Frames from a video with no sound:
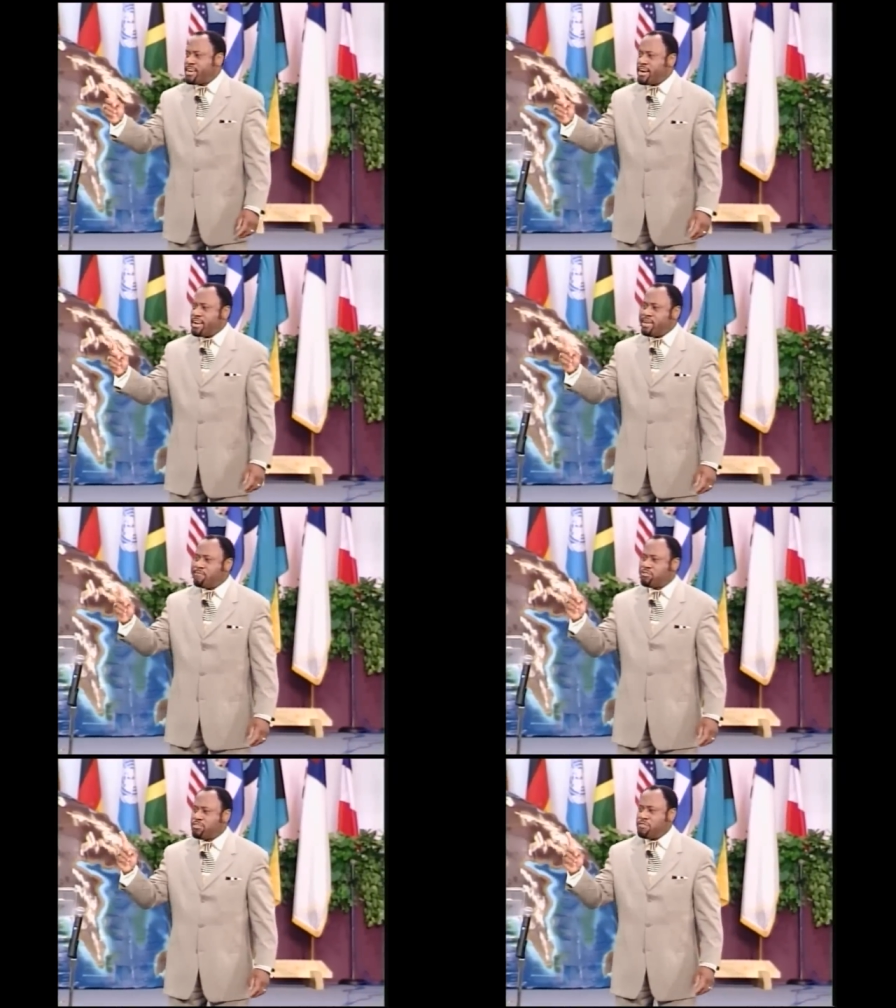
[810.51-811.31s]
and him
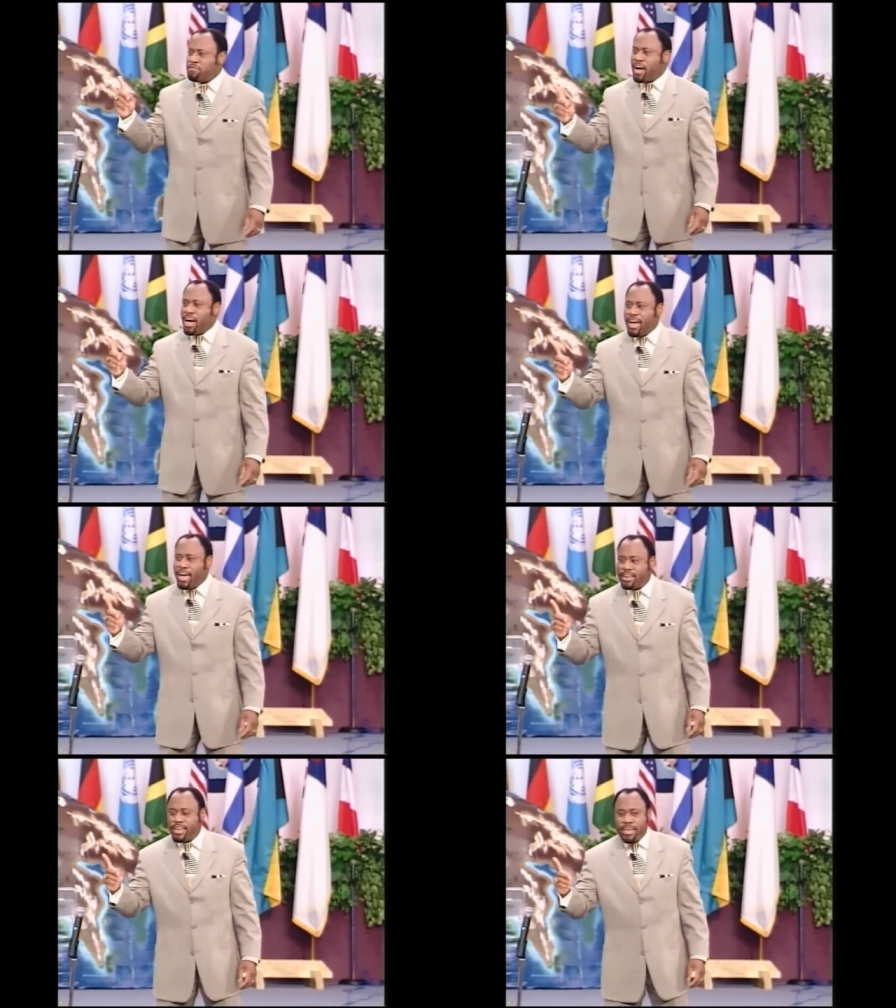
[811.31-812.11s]

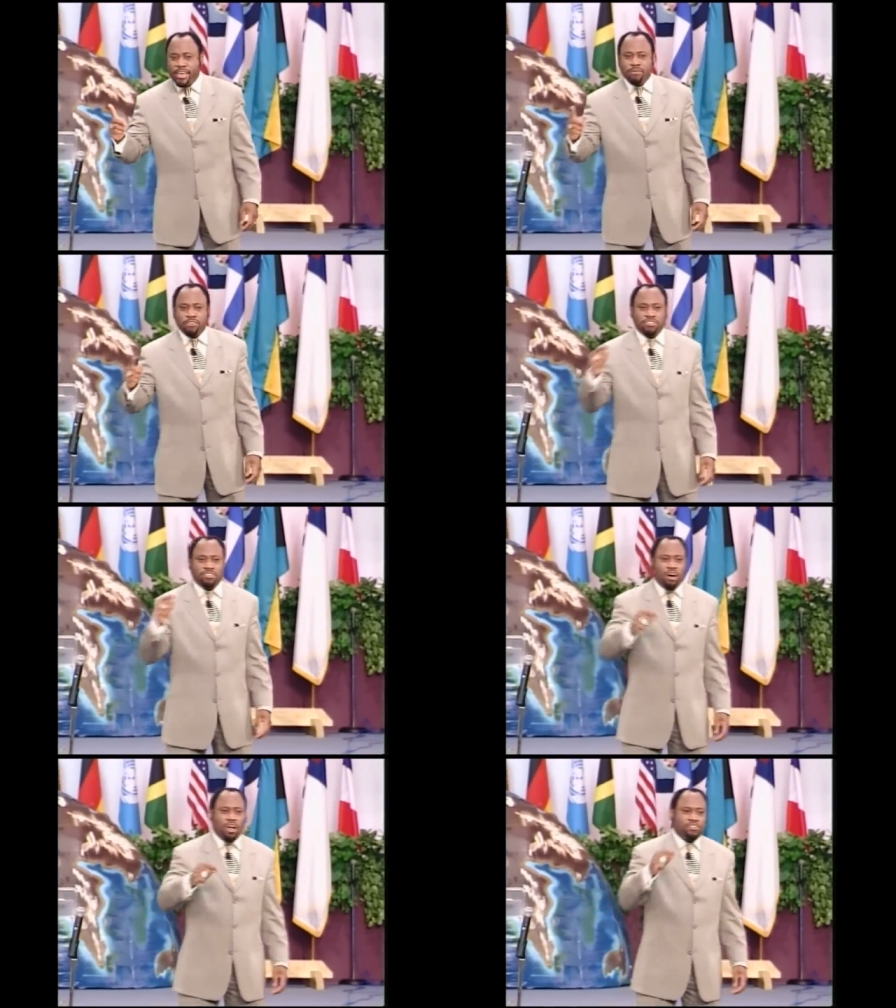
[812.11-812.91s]
crucified, he was
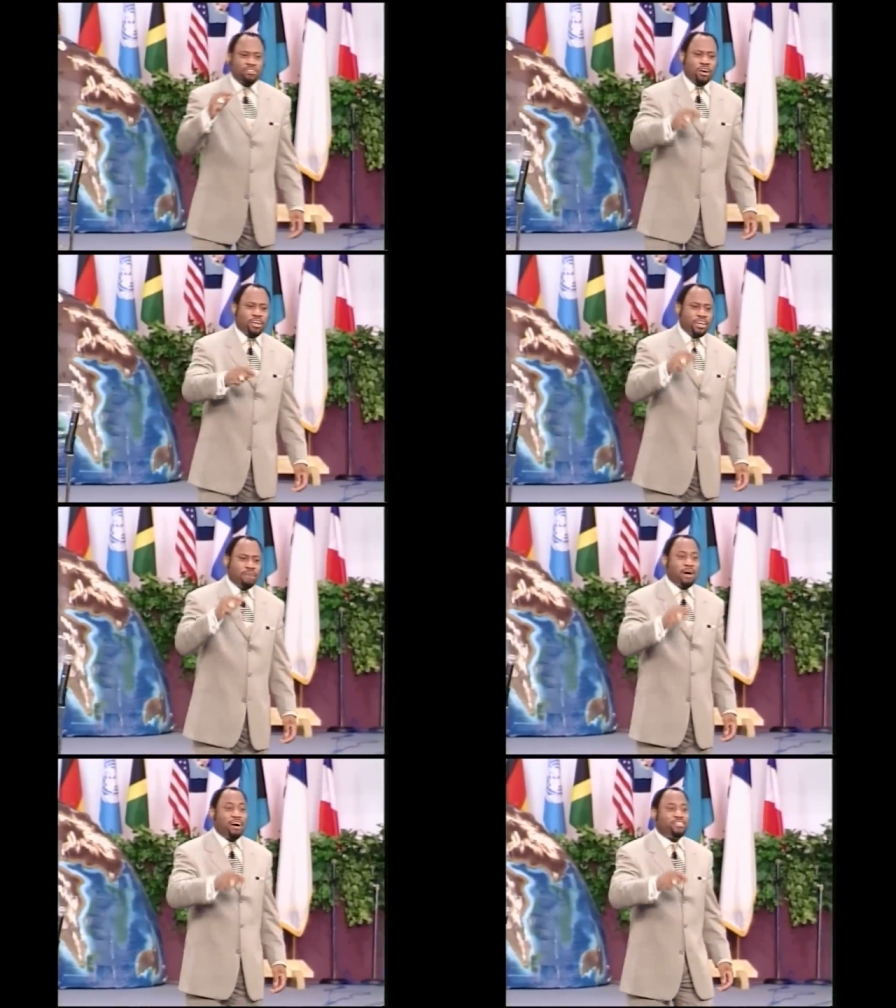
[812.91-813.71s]
not talking
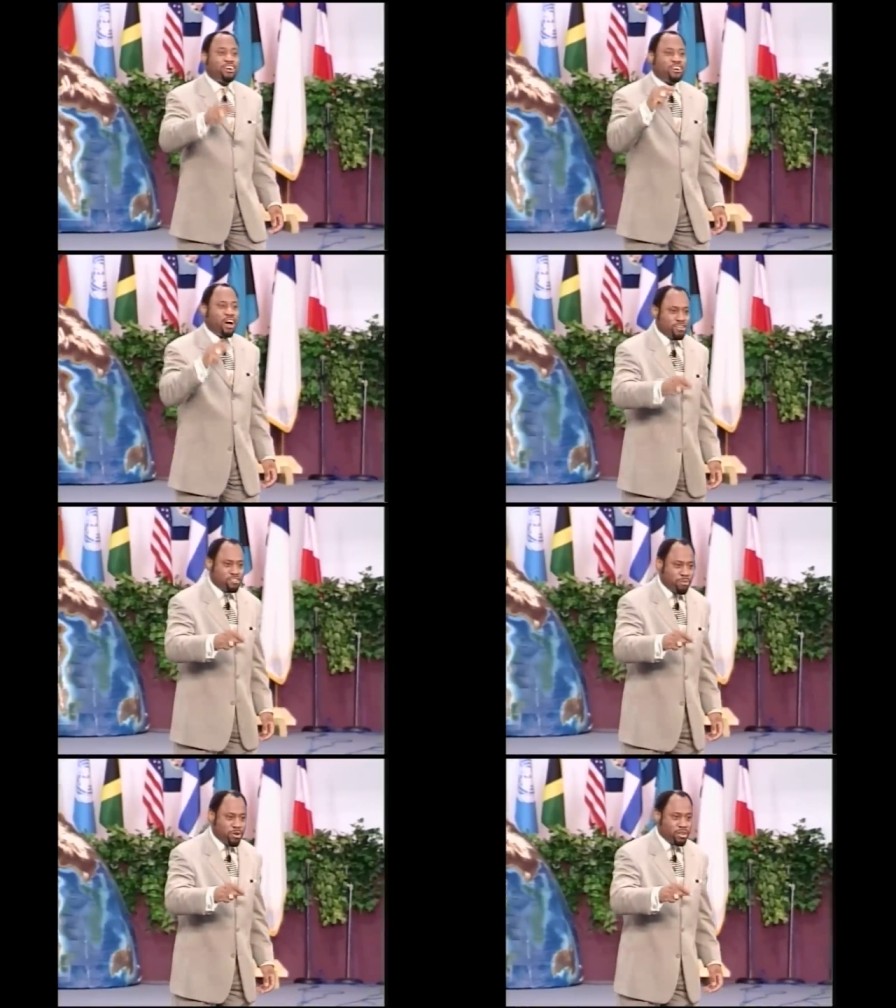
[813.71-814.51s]
about the
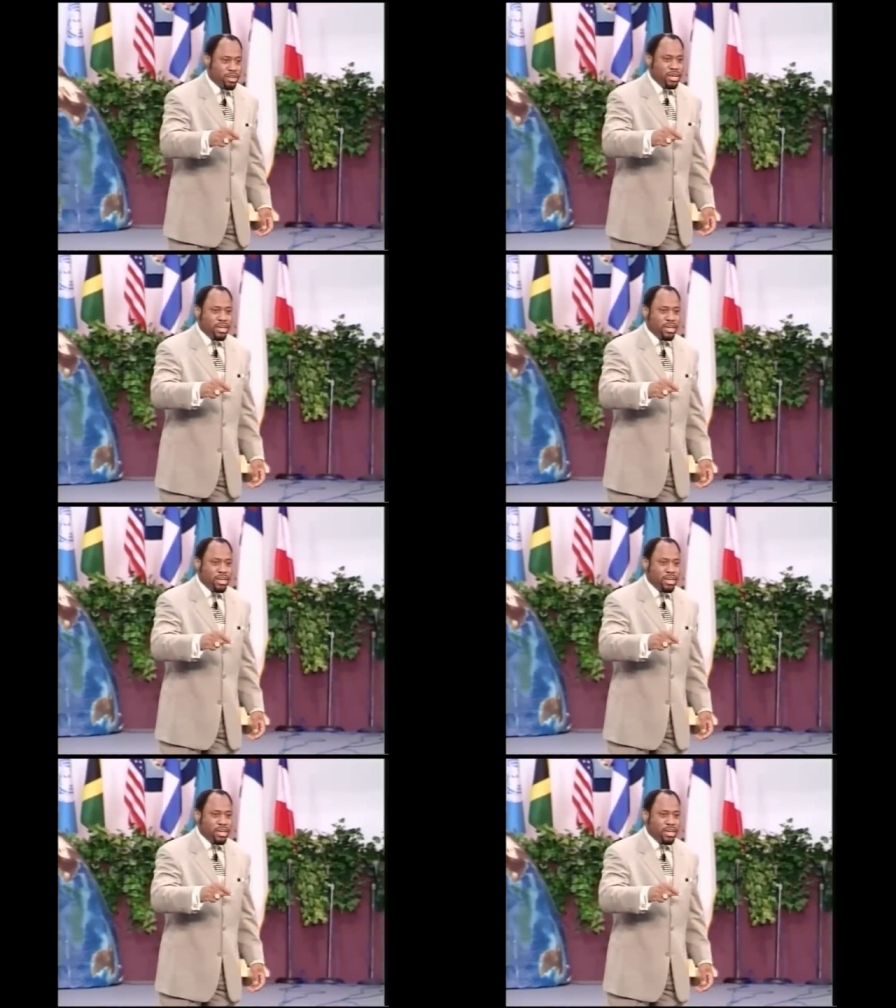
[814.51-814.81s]
gospel.